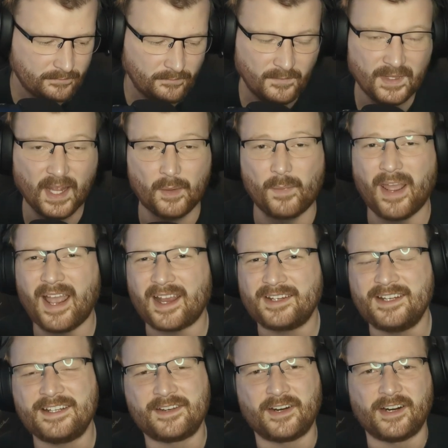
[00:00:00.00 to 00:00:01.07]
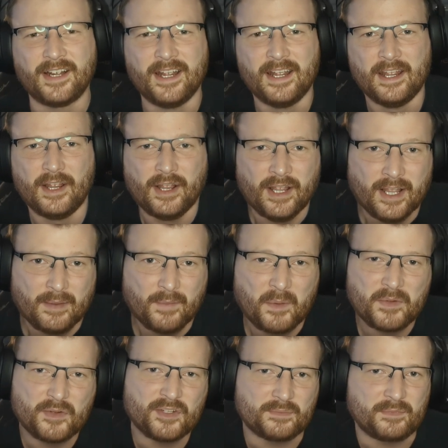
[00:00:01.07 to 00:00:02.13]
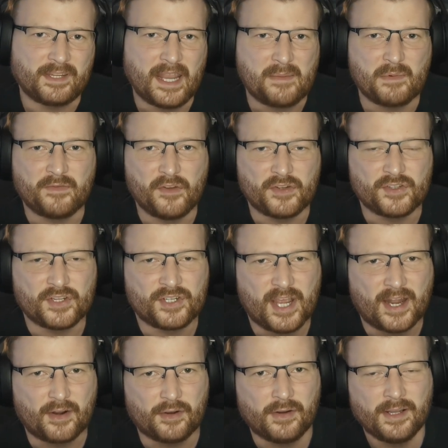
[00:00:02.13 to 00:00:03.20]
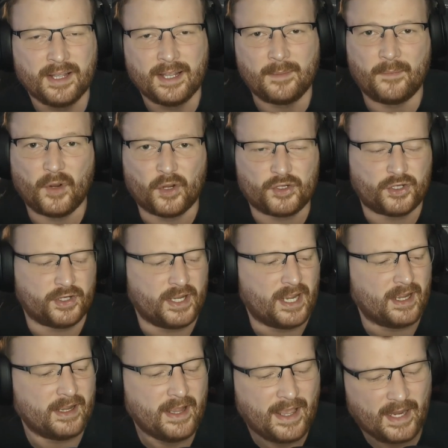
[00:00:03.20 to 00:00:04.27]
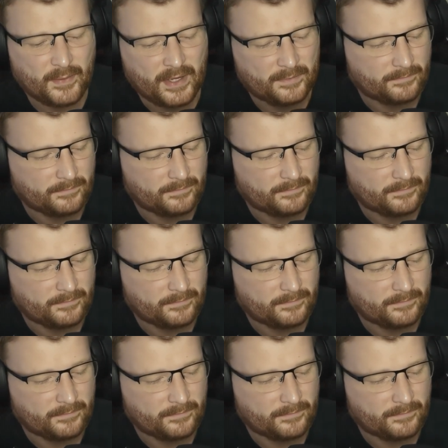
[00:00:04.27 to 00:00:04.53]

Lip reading: And I might actually start maybe doing some game reviews on the channel. I'm not sure yet. Anyway.